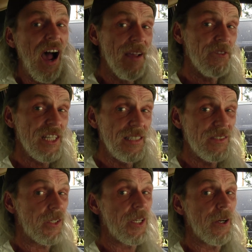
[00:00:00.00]
I've seen
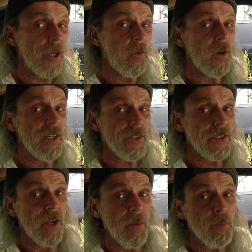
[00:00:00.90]
steering
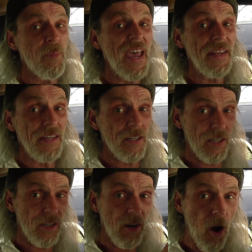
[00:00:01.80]
wheels bent
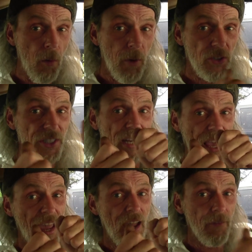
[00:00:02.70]
almost in
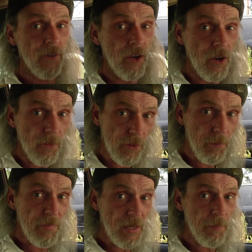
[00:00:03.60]
half
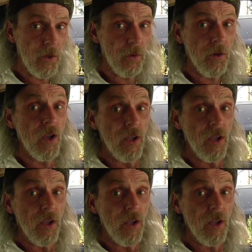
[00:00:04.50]
from people